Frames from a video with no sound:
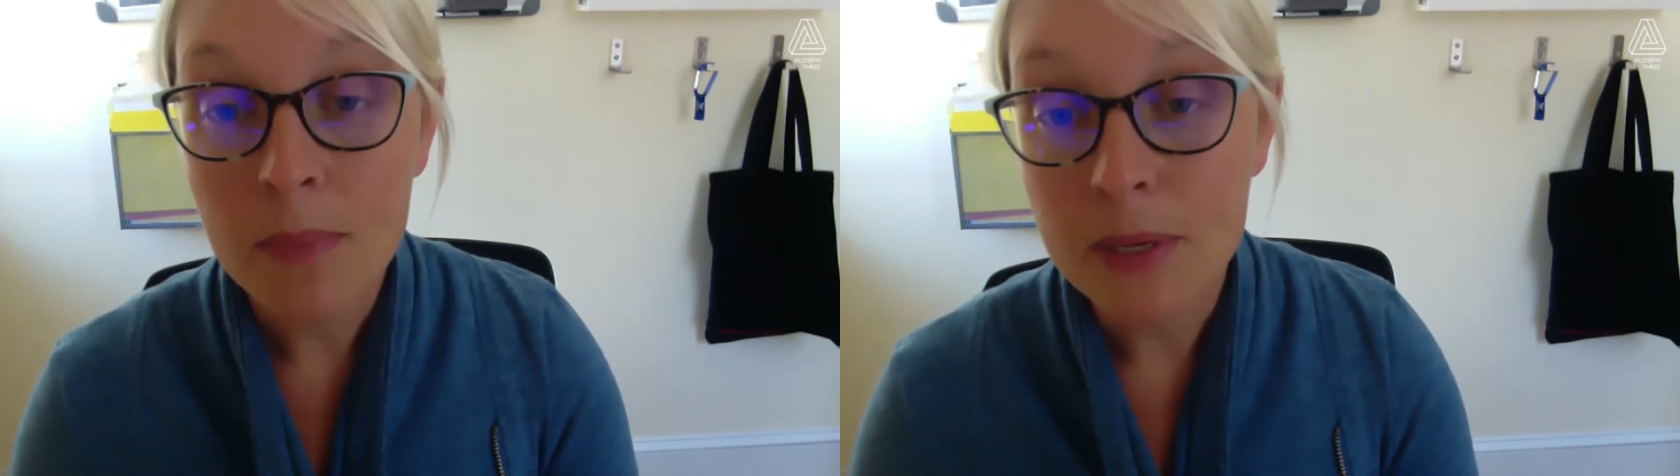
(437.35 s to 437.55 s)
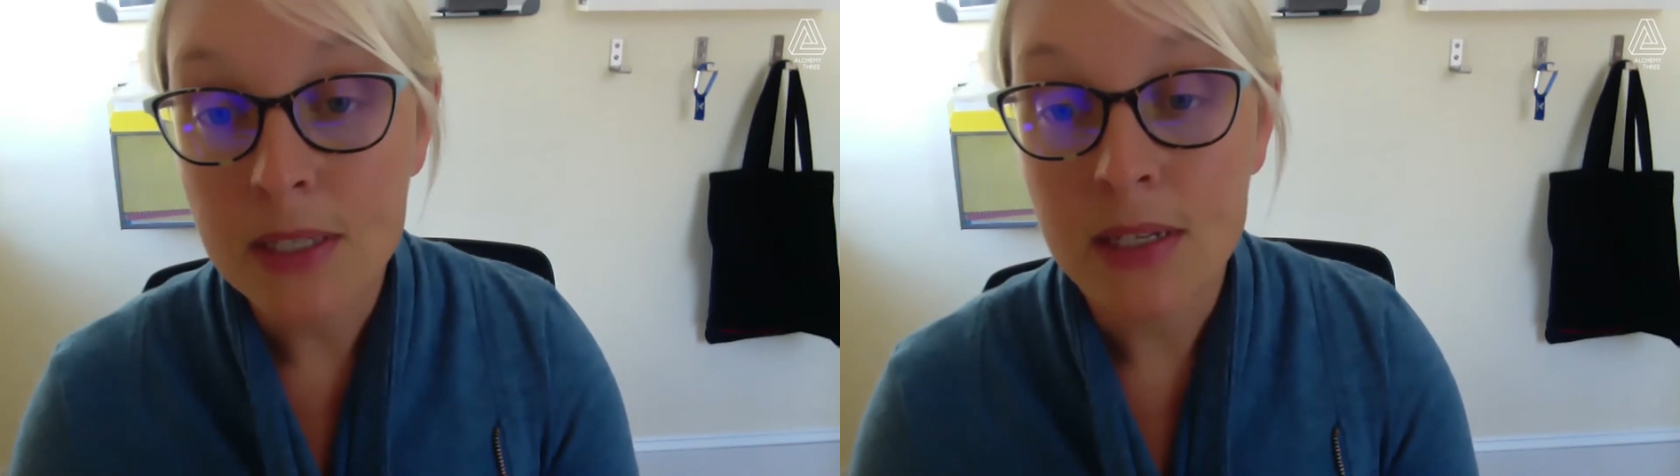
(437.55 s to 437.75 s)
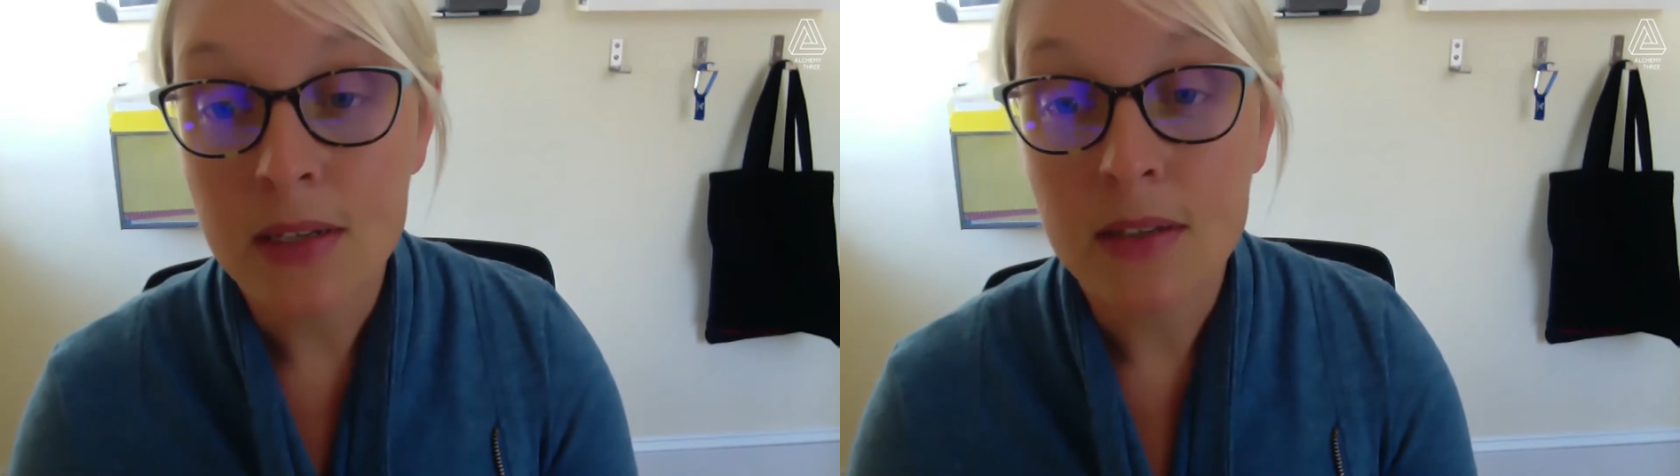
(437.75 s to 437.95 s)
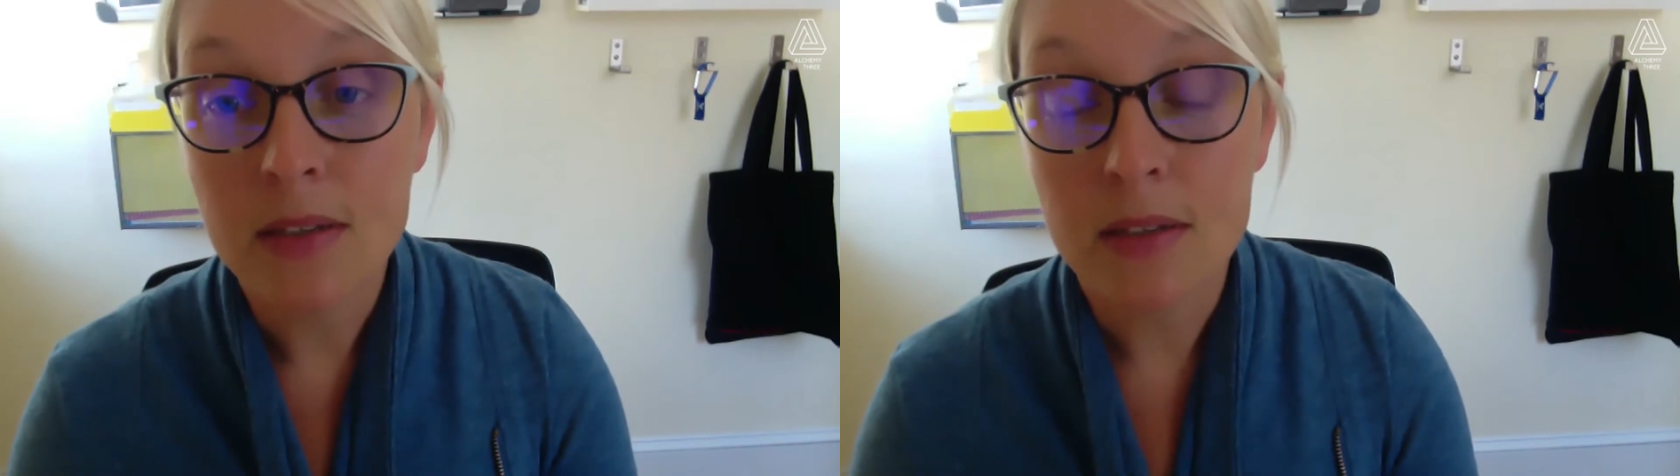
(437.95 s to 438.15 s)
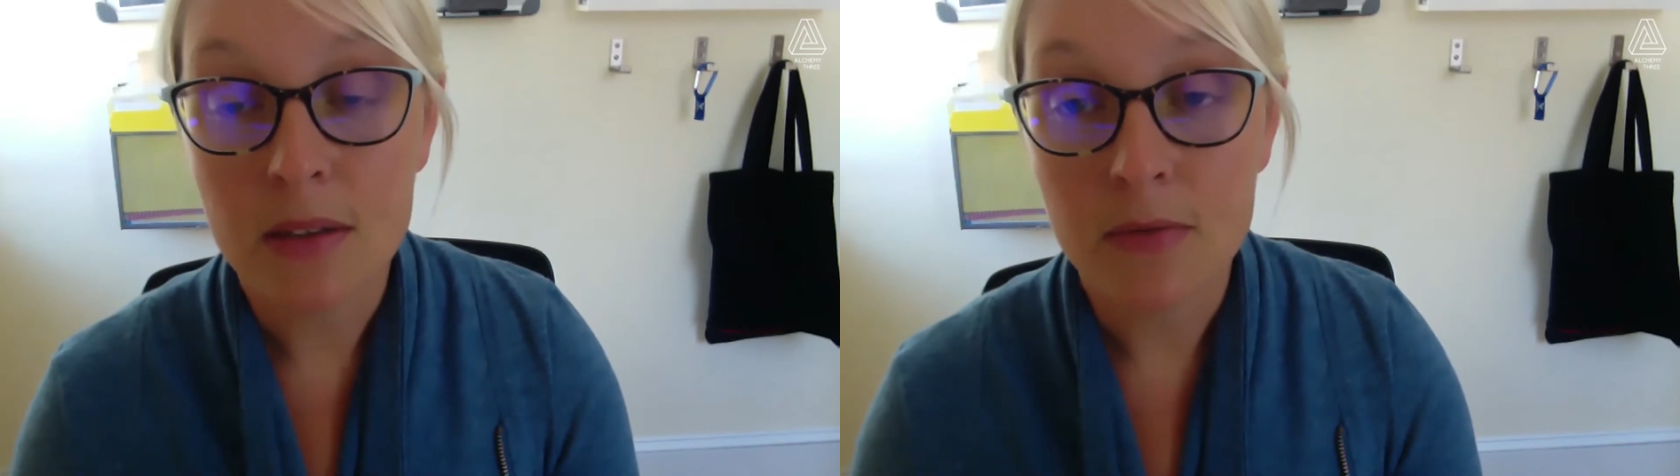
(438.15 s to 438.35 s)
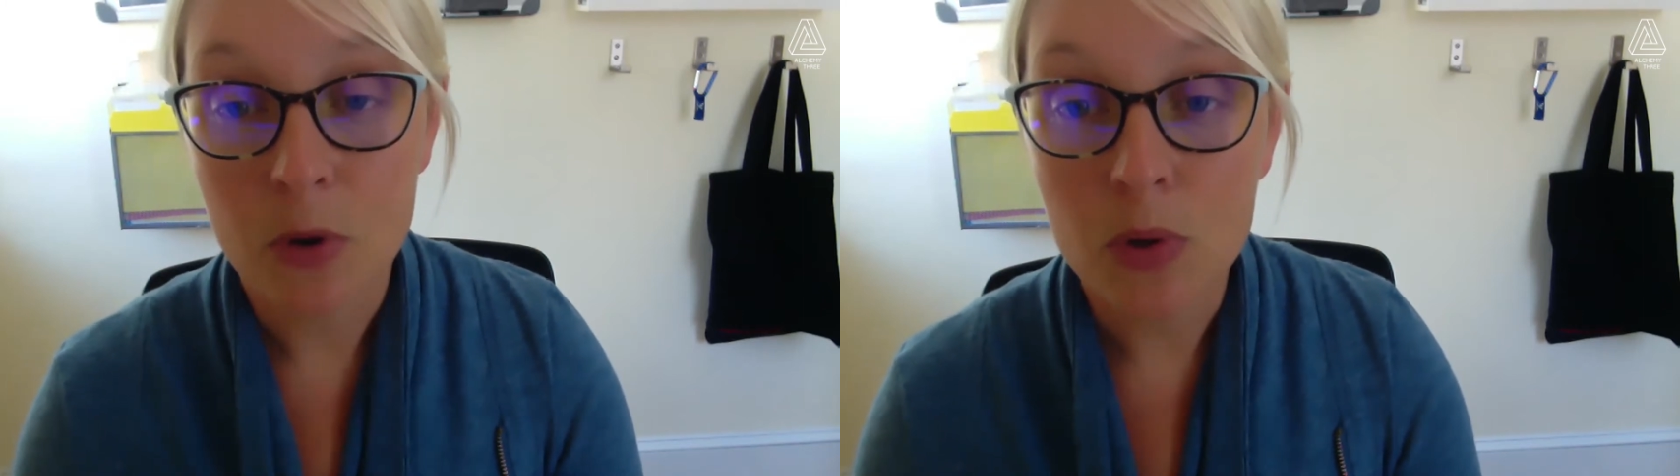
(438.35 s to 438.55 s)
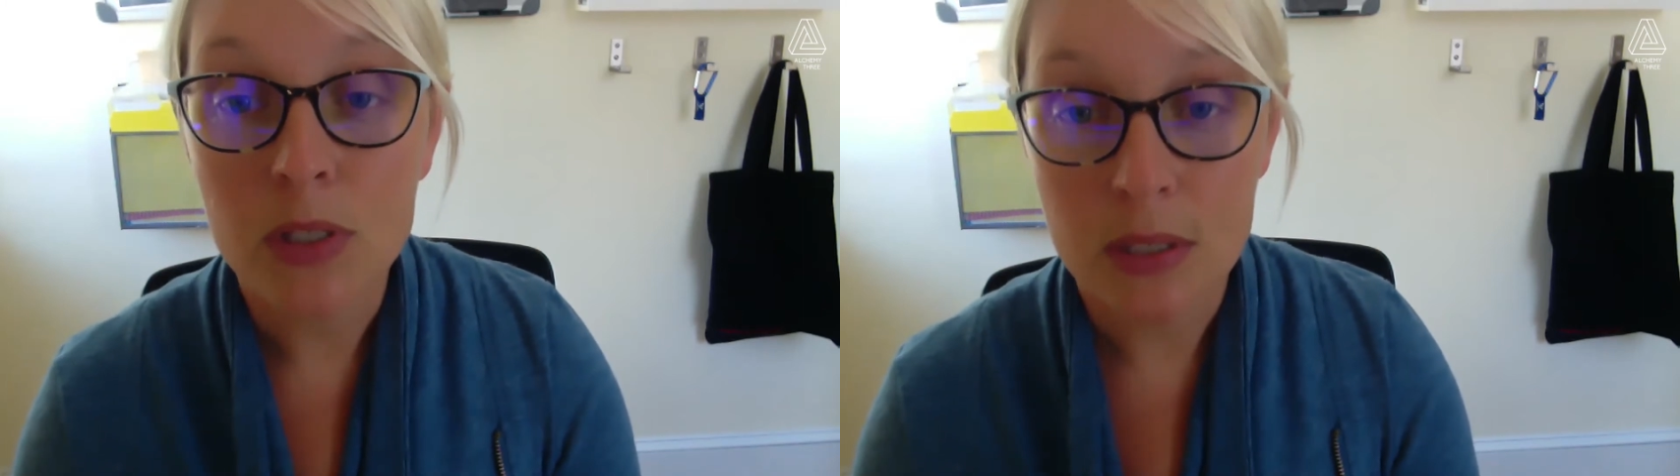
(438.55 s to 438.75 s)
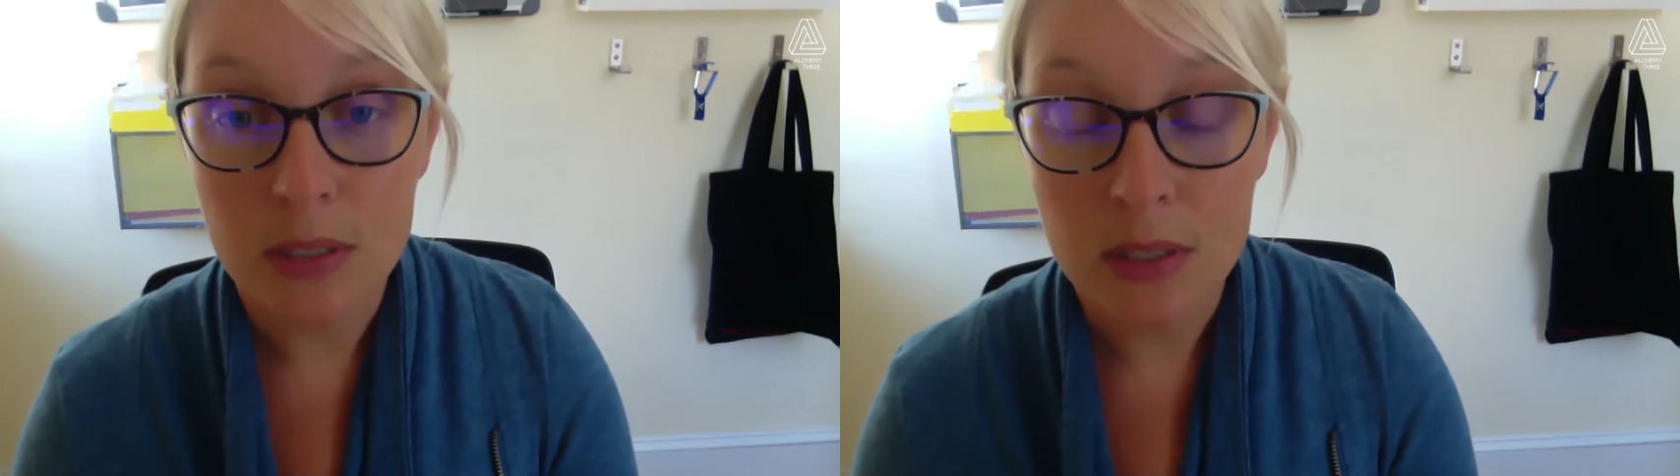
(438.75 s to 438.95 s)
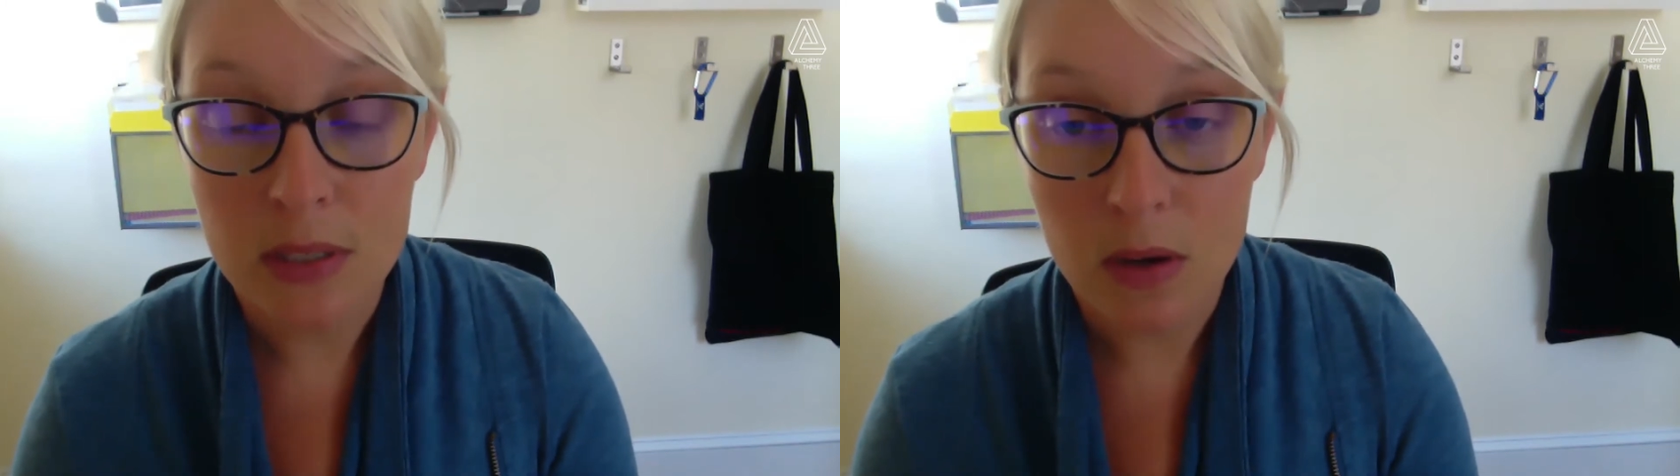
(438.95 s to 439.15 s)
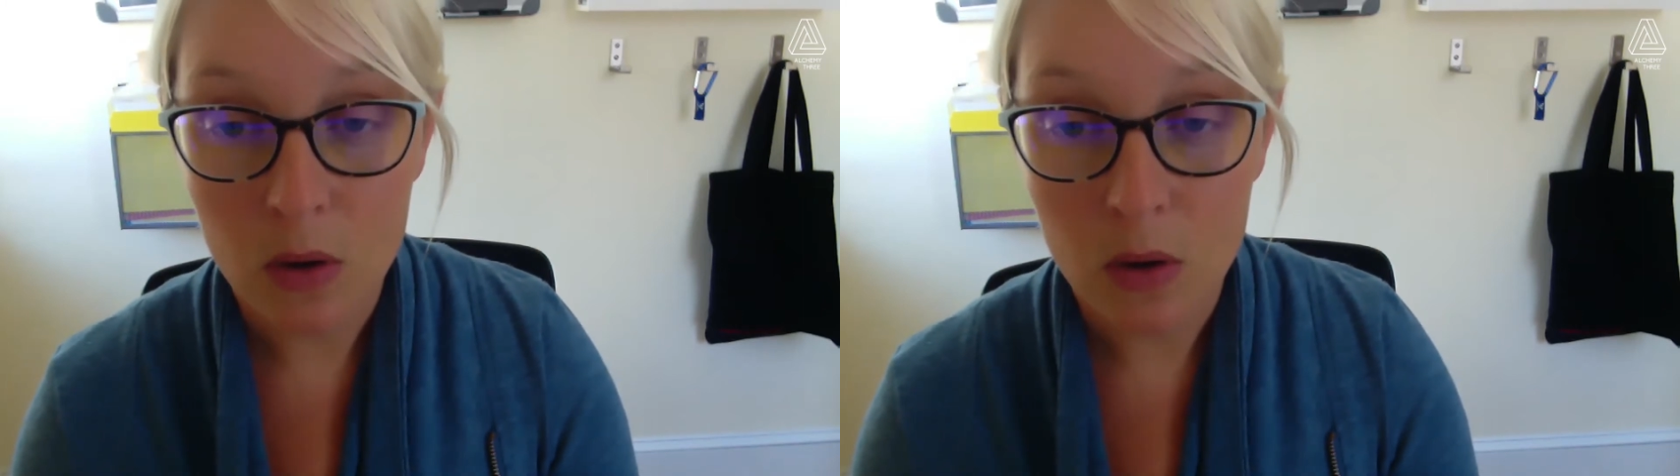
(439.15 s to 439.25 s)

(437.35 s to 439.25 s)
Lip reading: business focuses